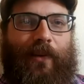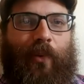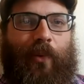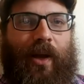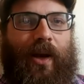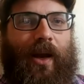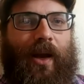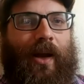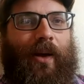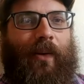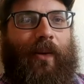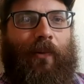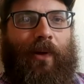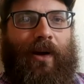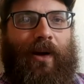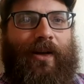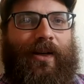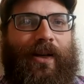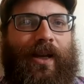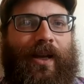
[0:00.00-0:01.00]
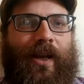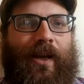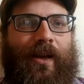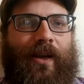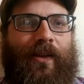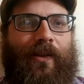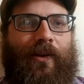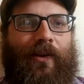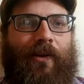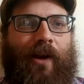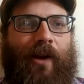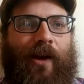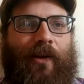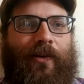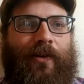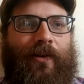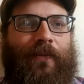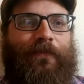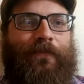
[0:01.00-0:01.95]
but I wanted to get it in the ground.